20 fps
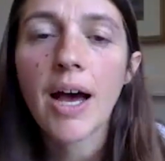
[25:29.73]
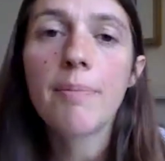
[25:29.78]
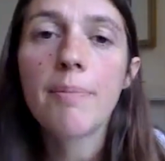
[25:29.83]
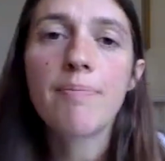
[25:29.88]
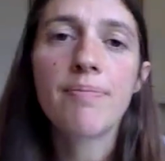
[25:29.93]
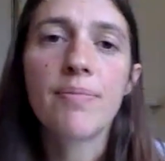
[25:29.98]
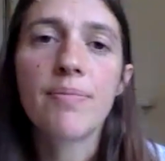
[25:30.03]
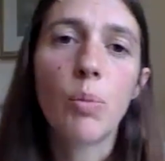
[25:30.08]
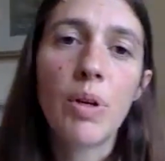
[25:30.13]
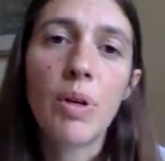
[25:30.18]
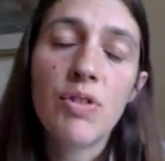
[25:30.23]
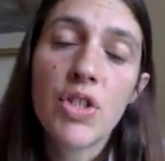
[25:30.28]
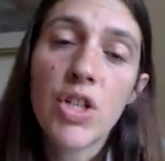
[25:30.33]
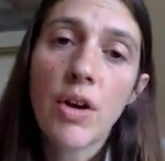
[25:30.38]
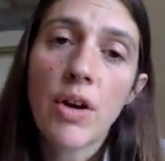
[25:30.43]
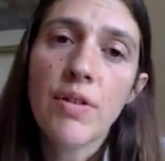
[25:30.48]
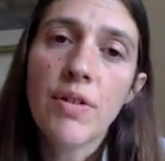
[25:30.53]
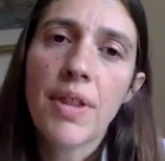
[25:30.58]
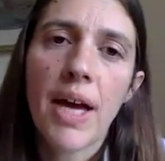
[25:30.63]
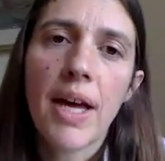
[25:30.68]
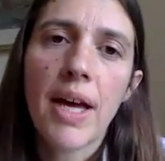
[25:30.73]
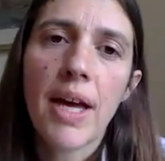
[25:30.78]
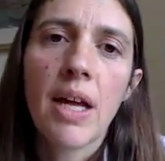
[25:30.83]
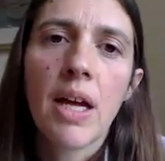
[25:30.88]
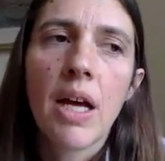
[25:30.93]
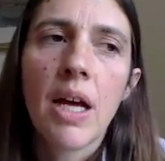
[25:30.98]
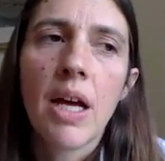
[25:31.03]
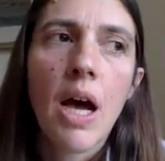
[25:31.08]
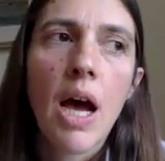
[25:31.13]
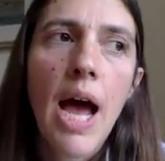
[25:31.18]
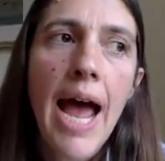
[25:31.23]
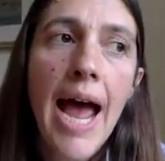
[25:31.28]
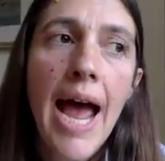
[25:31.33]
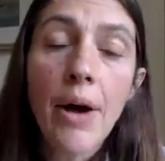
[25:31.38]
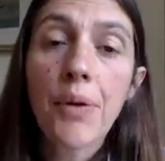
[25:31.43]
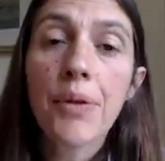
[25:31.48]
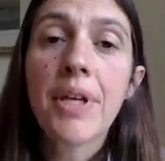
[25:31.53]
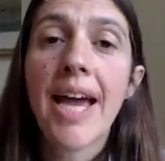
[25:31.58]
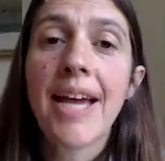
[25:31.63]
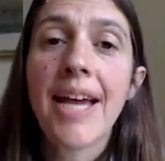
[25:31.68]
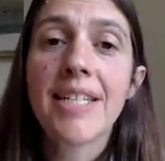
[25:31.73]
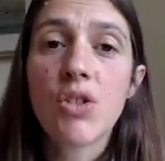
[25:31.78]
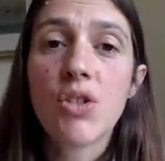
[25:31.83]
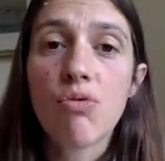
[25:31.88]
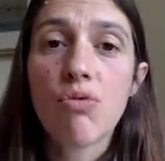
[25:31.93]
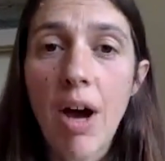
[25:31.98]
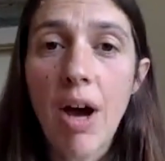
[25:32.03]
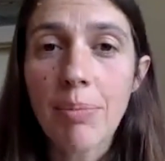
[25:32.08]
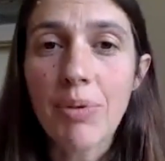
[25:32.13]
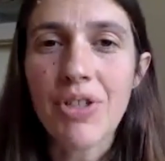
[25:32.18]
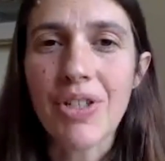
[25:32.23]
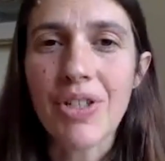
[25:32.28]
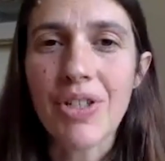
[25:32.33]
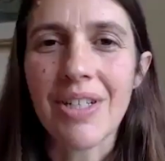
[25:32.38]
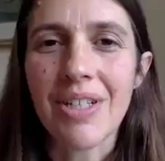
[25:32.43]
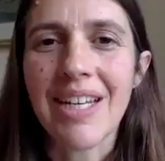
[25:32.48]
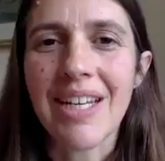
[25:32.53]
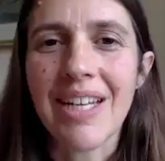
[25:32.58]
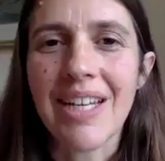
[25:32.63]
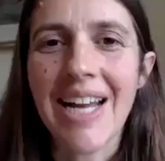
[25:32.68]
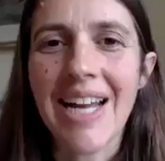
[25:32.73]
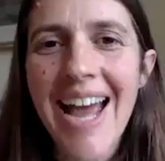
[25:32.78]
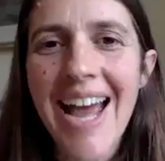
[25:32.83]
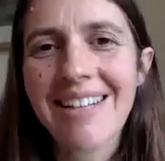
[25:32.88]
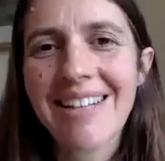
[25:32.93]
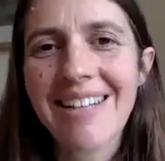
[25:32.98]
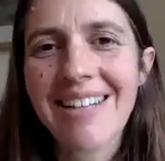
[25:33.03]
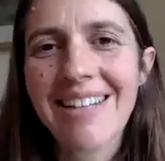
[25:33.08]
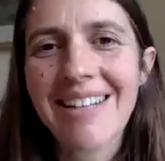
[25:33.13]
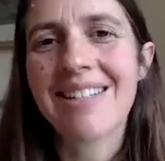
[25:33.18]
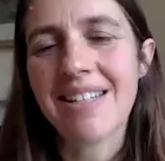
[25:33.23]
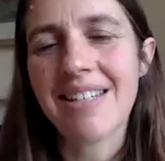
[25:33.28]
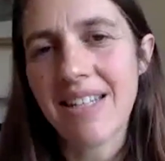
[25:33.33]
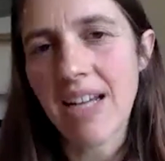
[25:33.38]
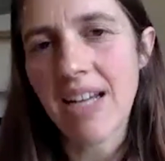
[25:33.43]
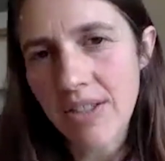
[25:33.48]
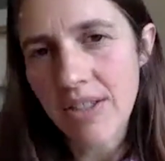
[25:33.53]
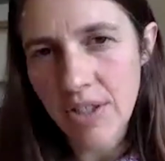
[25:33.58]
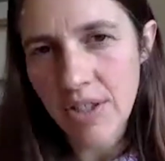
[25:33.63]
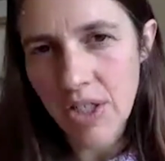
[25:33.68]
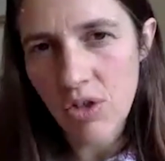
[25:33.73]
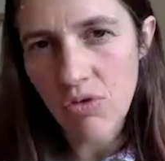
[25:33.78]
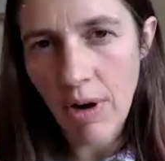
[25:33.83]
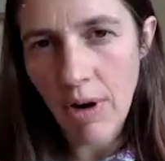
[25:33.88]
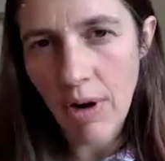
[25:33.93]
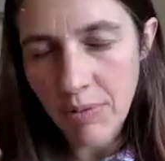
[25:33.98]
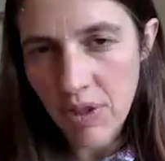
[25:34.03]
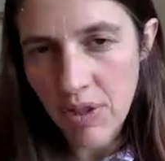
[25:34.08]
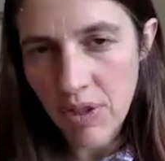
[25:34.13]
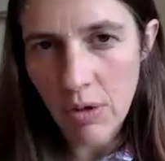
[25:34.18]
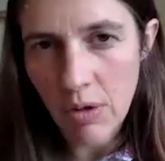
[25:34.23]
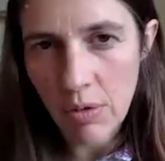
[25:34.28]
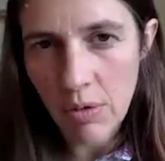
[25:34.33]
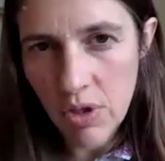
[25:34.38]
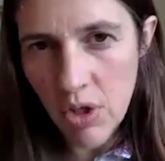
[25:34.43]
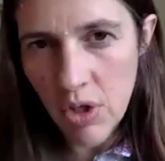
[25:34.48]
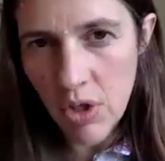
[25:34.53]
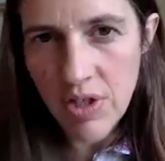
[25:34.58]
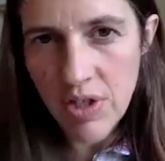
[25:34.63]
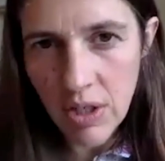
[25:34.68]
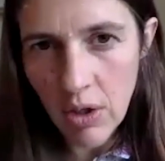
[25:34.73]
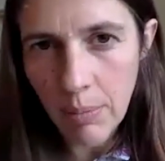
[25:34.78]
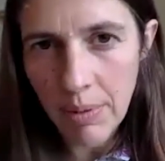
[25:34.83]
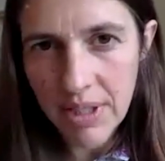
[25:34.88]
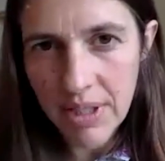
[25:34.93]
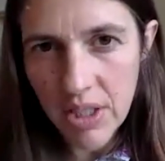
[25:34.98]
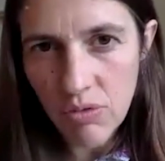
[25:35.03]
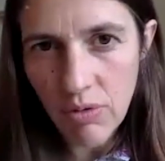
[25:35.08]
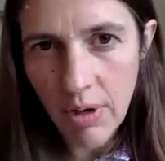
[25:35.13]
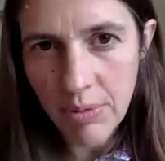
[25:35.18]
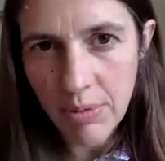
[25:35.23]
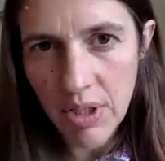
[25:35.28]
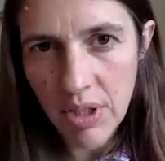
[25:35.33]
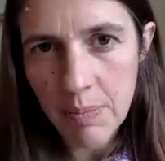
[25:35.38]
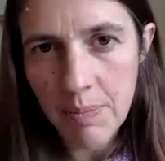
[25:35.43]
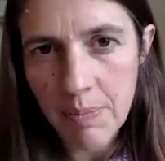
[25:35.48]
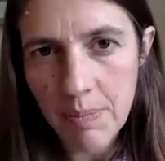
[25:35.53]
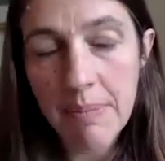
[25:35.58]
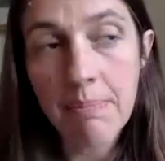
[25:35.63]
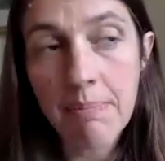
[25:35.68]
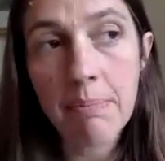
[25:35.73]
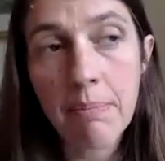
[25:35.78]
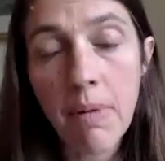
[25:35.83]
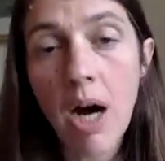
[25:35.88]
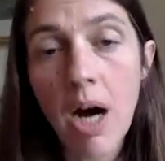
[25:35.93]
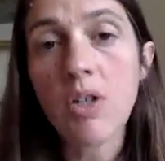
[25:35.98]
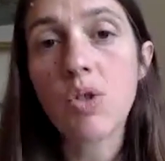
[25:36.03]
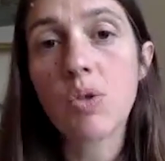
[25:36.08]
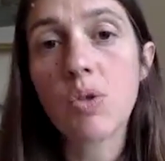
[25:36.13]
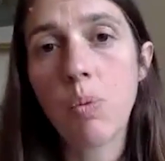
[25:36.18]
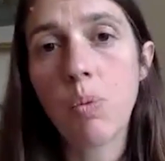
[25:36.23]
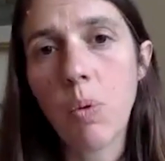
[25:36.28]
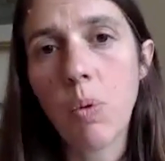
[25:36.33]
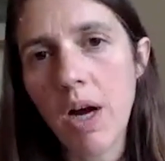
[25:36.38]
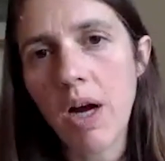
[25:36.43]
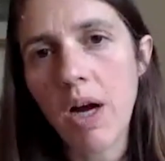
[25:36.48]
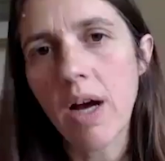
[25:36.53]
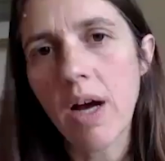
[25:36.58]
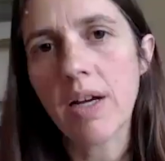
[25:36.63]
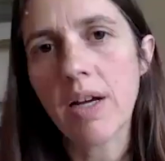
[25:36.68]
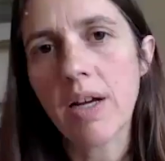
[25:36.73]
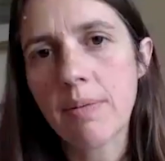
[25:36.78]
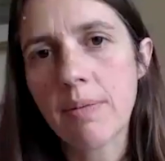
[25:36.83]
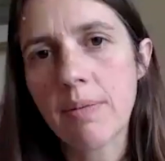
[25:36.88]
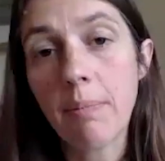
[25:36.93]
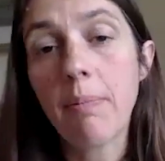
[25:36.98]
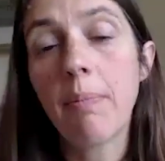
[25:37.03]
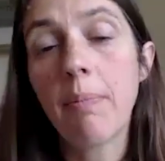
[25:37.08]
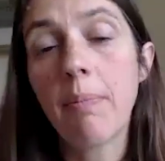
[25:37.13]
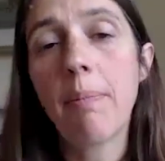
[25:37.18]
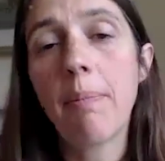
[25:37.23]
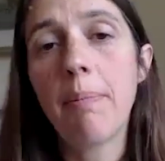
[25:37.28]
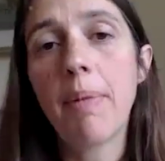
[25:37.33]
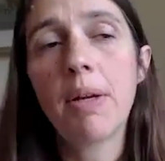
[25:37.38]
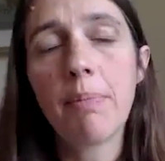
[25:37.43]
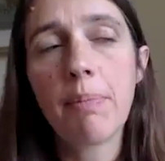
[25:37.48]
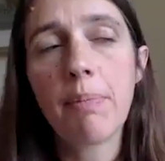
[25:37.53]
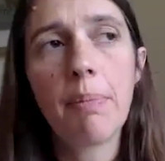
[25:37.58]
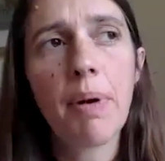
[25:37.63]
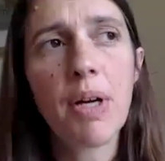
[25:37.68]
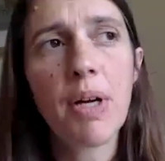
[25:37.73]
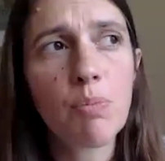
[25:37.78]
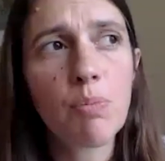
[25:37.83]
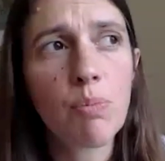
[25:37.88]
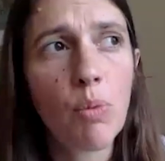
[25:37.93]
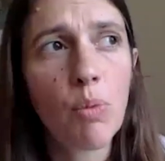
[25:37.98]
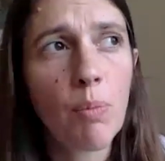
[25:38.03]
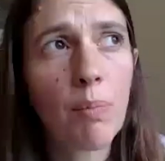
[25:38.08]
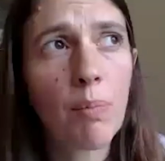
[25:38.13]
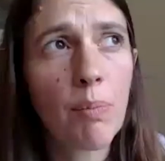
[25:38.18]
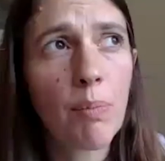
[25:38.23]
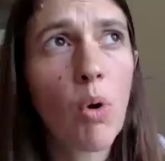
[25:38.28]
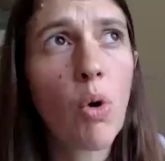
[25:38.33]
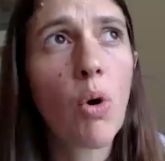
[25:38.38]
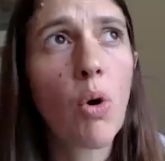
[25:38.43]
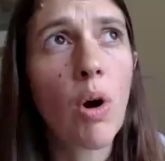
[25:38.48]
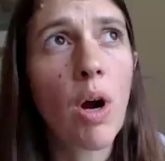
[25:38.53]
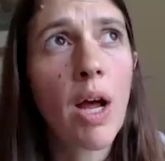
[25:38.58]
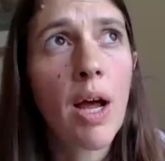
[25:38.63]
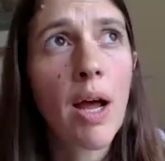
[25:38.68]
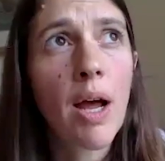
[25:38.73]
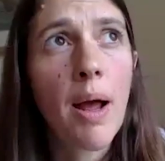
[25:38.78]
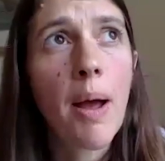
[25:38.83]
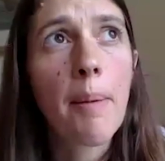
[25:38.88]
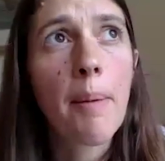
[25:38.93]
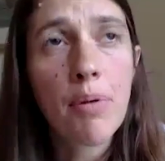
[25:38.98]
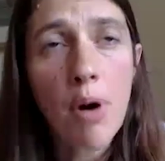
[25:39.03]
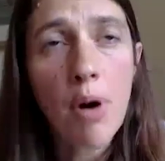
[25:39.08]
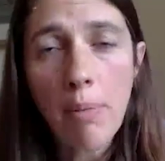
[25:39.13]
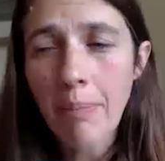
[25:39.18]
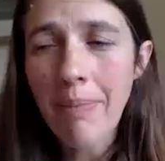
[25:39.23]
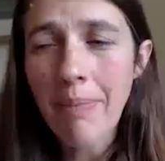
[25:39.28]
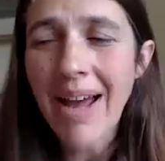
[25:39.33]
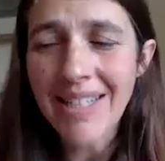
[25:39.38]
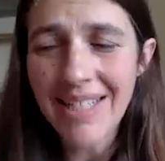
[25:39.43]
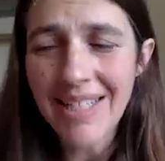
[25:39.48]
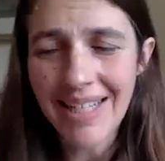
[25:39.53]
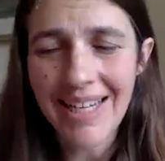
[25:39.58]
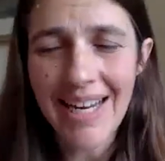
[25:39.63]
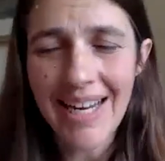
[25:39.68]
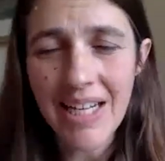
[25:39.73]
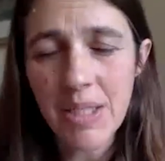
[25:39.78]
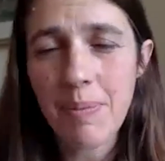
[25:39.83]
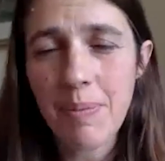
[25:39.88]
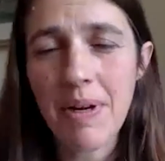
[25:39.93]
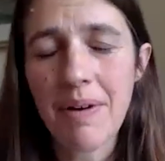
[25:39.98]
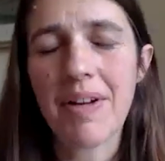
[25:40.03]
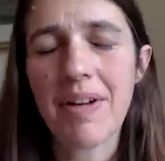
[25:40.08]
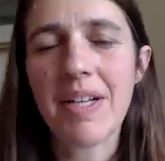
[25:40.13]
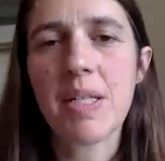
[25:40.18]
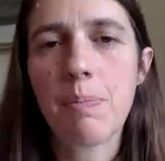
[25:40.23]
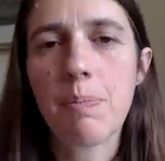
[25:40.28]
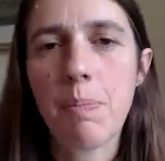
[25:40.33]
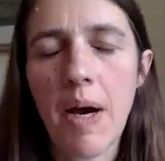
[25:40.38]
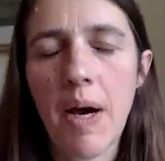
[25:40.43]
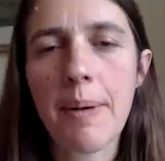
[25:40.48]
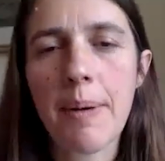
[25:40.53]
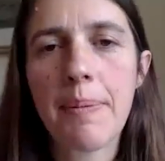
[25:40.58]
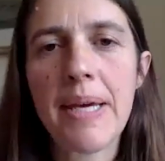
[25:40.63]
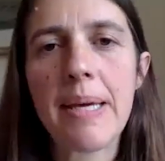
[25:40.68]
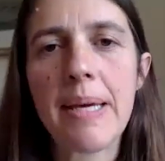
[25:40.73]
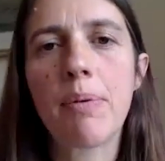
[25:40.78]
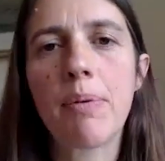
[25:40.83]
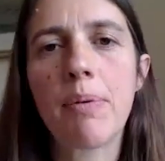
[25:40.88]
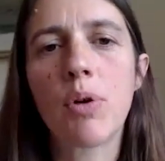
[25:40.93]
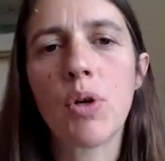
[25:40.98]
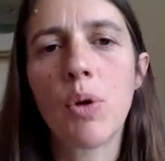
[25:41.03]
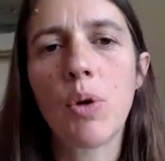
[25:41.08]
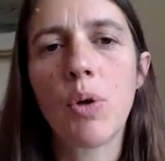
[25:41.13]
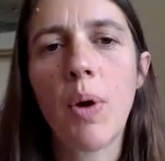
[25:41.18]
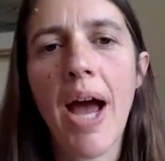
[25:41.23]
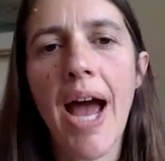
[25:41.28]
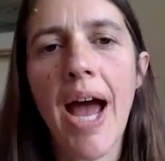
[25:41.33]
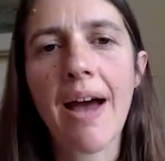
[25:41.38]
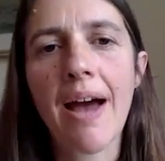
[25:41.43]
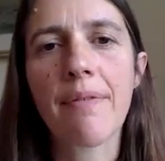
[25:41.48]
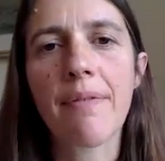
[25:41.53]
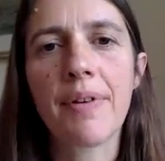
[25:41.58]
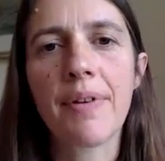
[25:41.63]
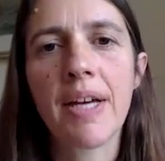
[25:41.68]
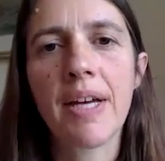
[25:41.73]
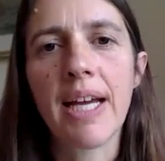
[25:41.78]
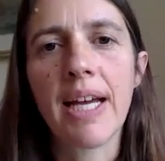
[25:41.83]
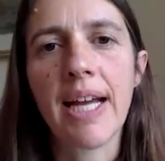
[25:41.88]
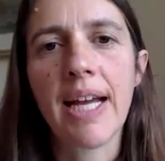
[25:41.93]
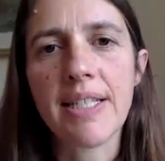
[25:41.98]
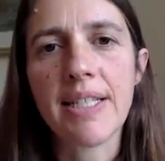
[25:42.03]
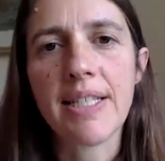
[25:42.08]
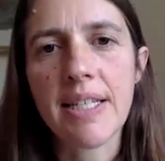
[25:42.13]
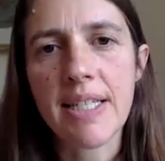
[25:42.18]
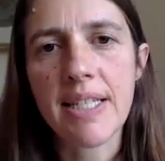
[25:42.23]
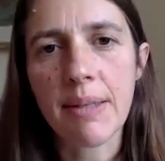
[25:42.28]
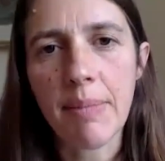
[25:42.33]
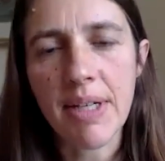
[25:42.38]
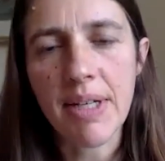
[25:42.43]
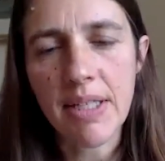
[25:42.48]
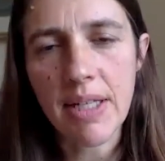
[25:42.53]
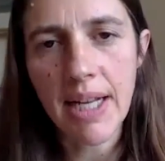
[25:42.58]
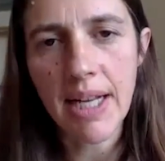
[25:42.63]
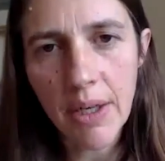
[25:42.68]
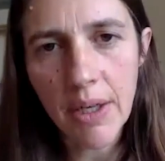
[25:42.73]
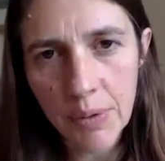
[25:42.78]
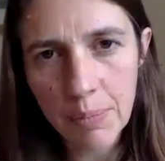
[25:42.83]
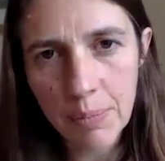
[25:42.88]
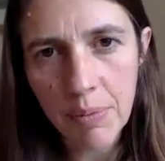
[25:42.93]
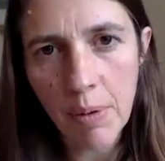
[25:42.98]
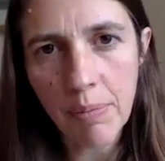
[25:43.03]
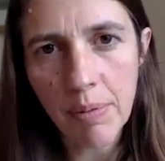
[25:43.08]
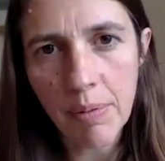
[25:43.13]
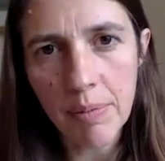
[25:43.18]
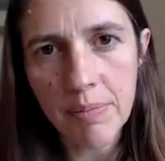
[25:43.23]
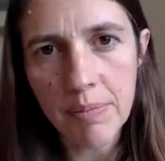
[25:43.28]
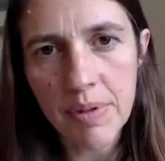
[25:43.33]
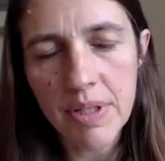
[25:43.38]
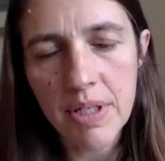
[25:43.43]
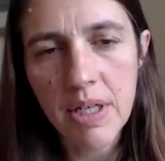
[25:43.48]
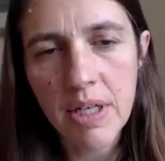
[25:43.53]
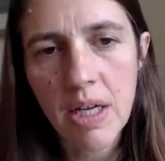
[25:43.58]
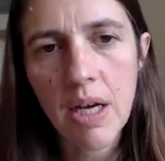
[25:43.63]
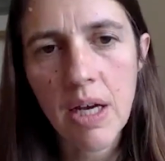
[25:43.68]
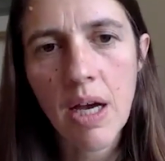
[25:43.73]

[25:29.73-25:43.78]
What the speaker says: we've shown that healthcare disruption and societal disruption, so socioeconomic disruption, has been much worse, much more problematically experienced by people who have existing mental health problems.